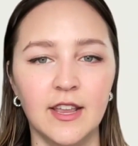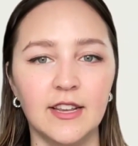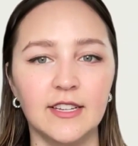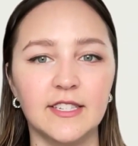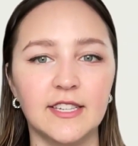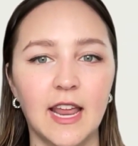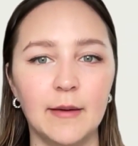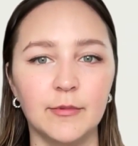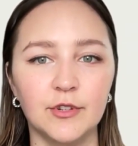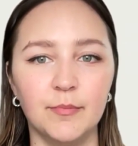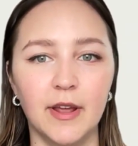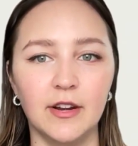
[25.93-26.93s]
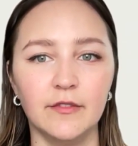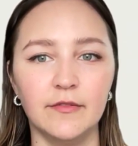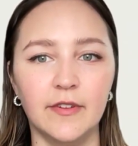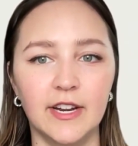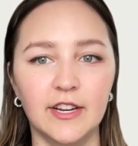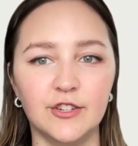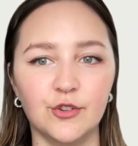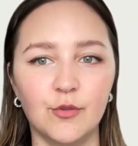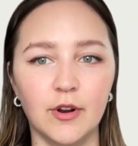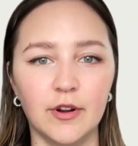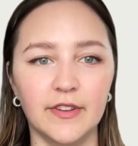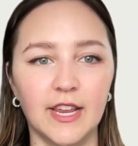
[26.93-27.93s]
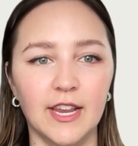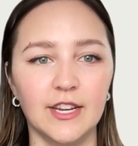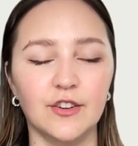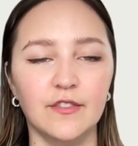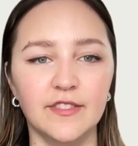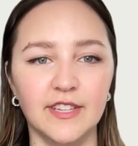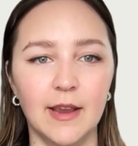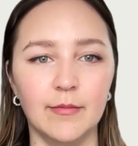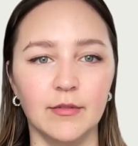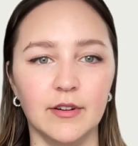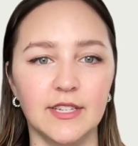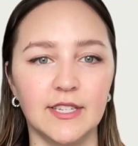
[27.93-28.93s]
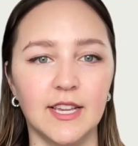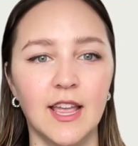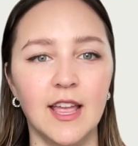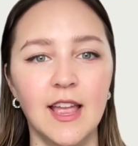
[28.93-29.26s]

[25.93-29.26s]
establish better financial quantification of cyber risk,